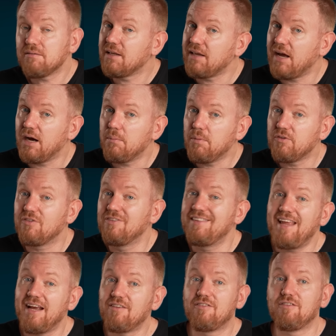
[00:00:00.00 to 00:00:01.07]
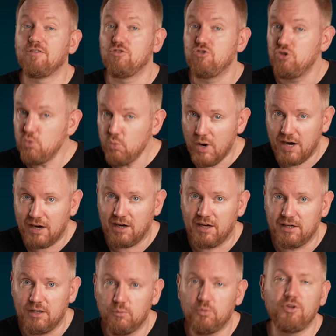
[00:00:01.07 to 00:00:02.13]
that Airbus' next new
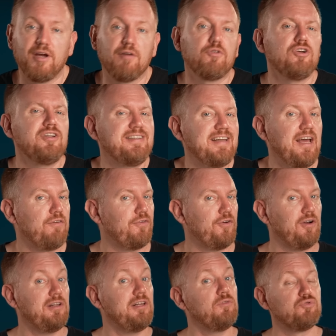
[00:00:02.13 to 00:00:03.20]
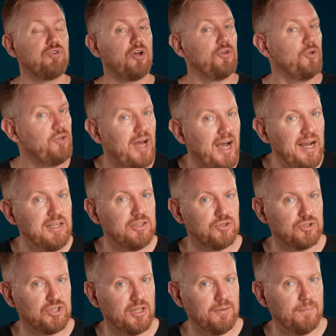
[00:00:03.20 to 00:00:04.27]
airliner would therefore definitely run on
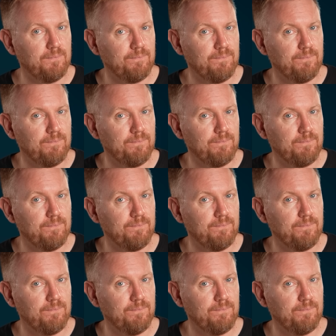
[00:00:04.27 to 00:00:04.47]
hydrogen.